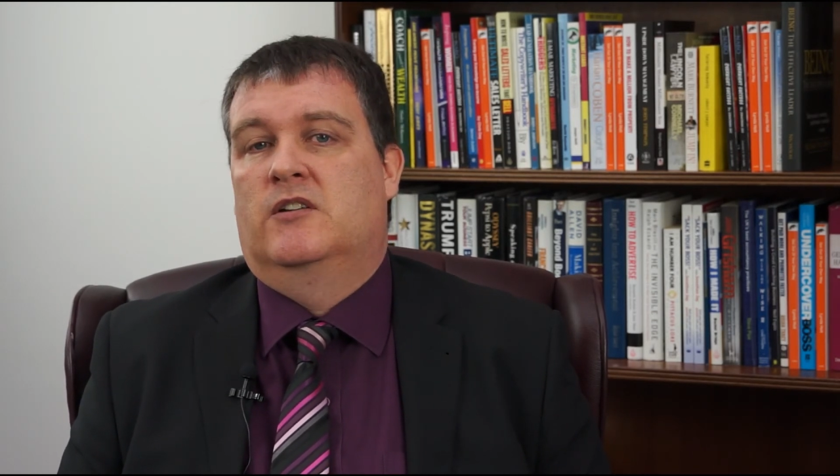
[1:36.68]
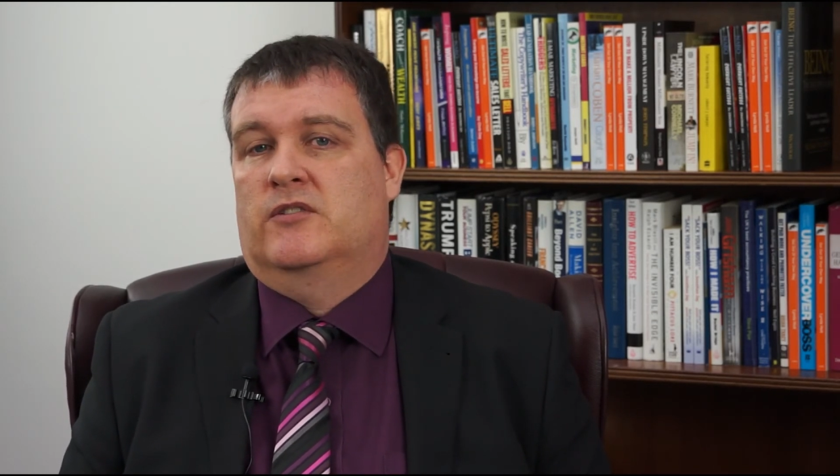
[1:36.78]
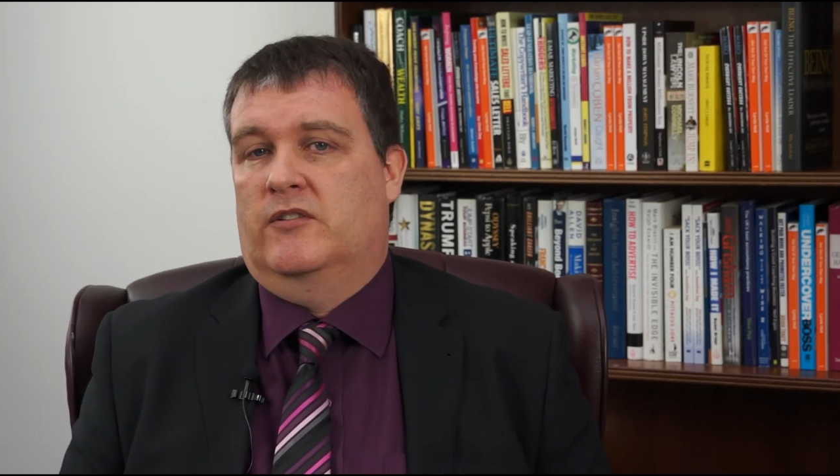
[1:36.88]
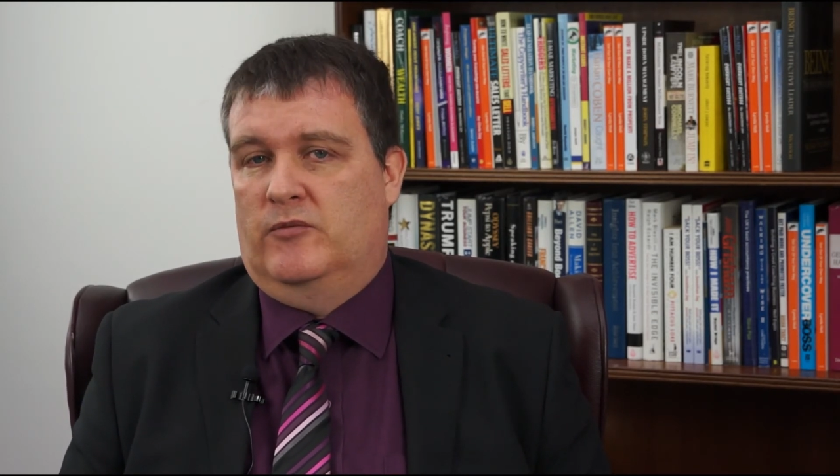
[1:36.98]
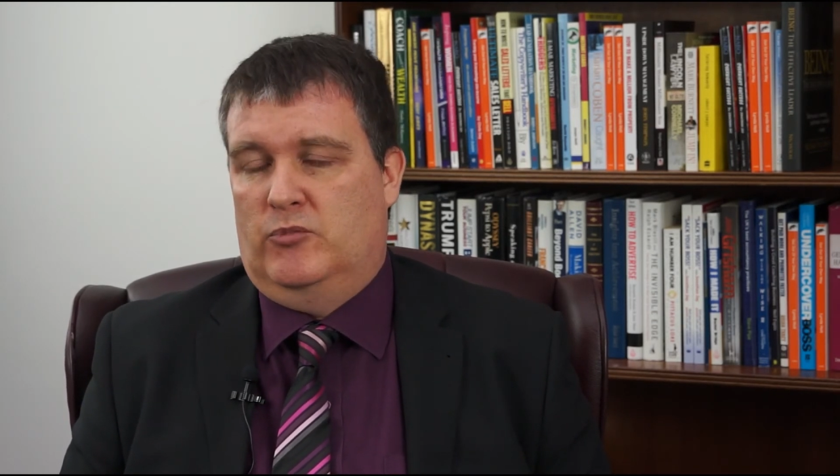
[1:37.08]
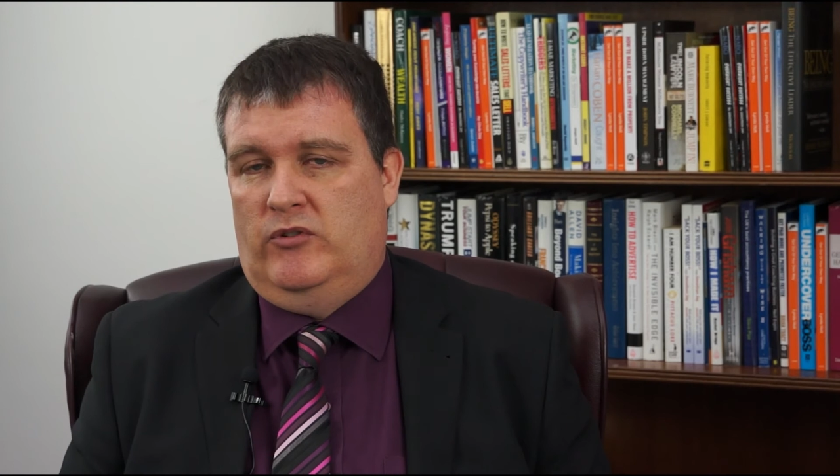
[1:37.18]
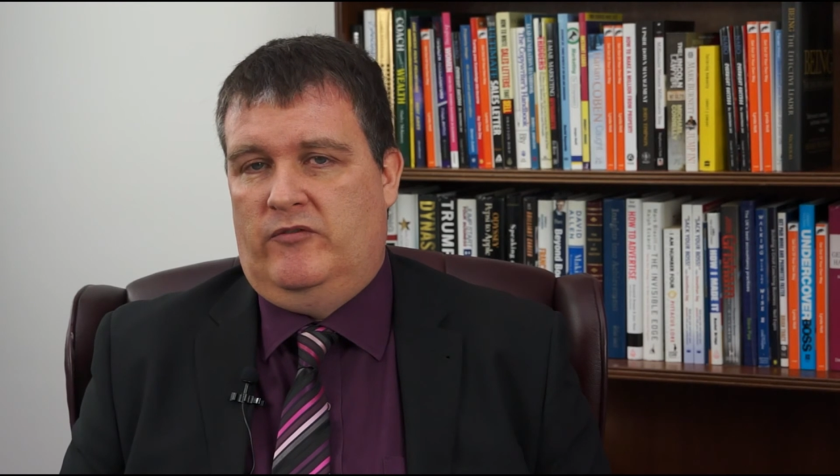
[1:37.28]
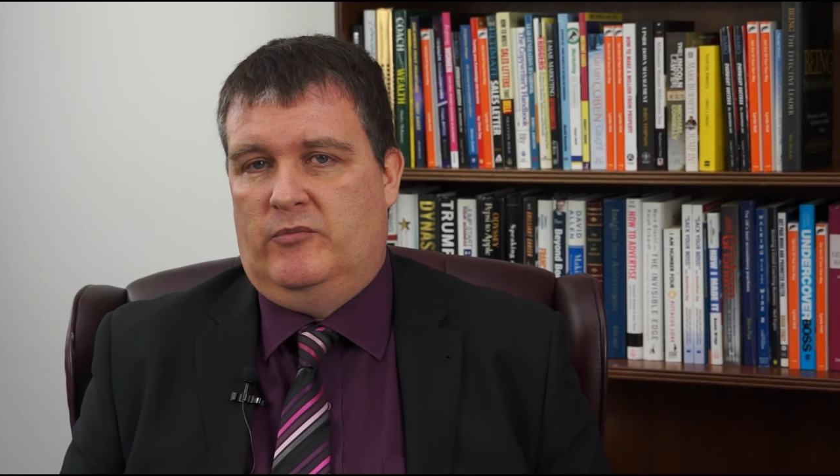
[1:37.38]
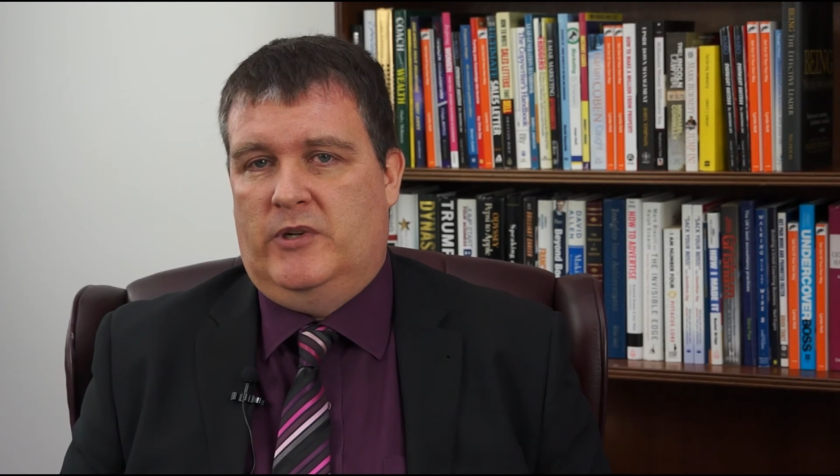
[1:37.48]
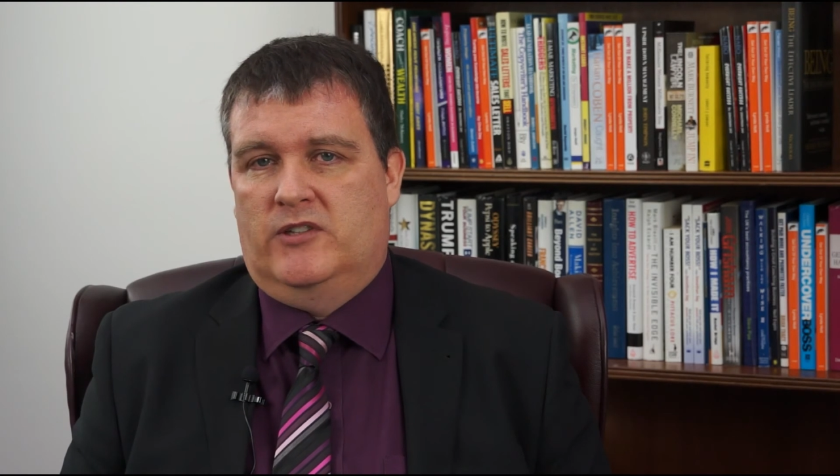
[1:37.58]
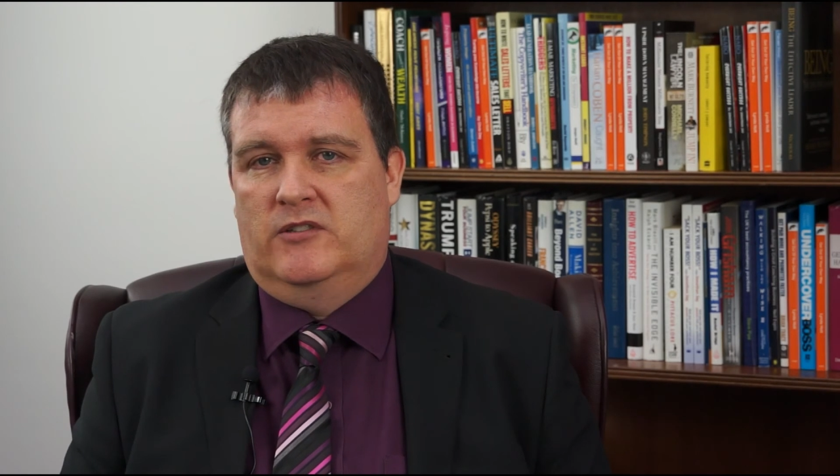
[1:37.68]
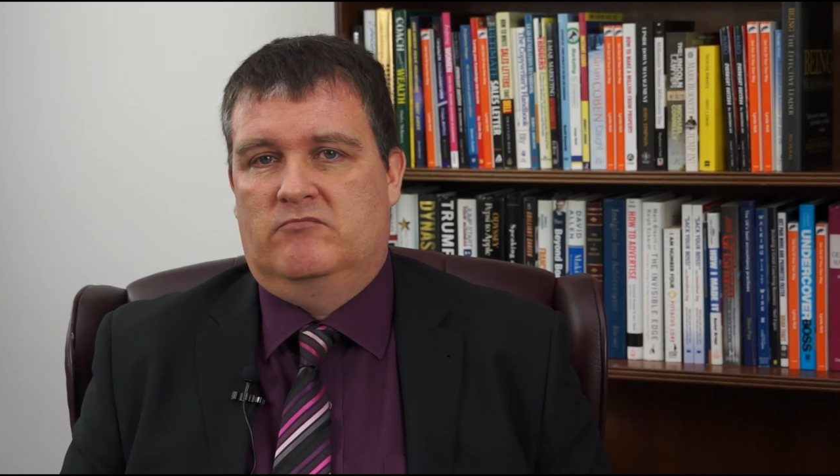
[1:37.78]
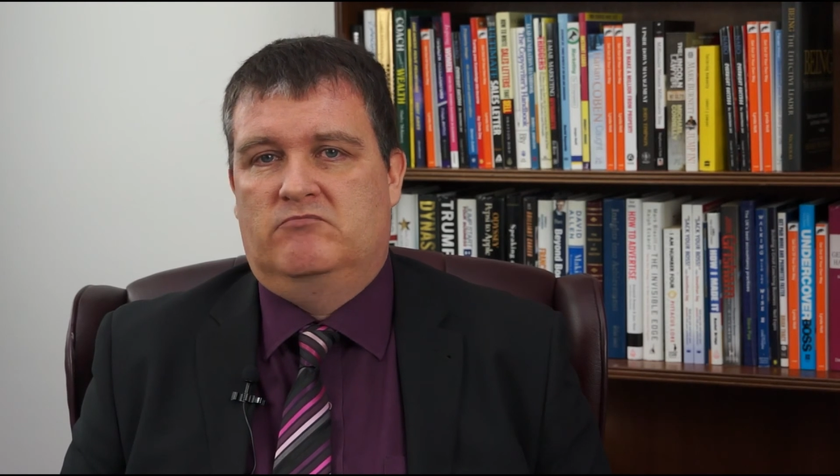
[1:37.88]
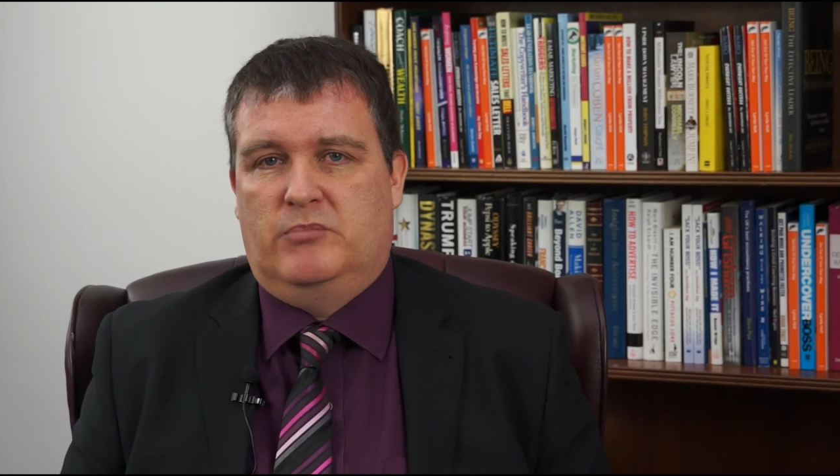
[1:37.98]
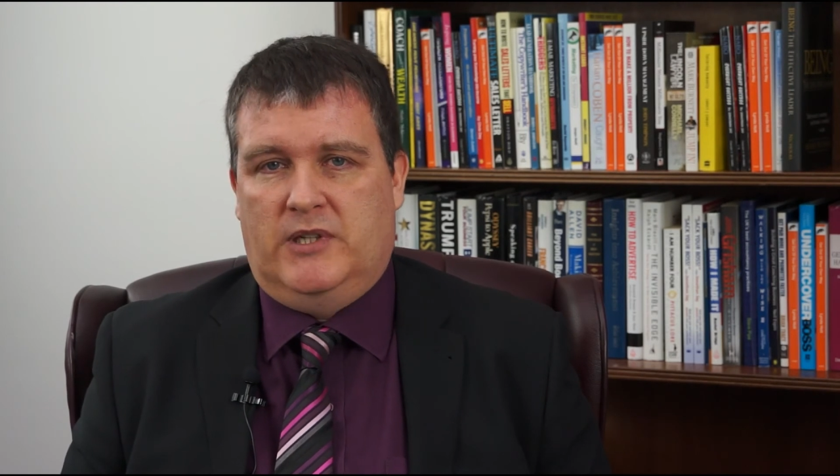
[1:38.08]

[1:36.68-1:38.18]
So for more information,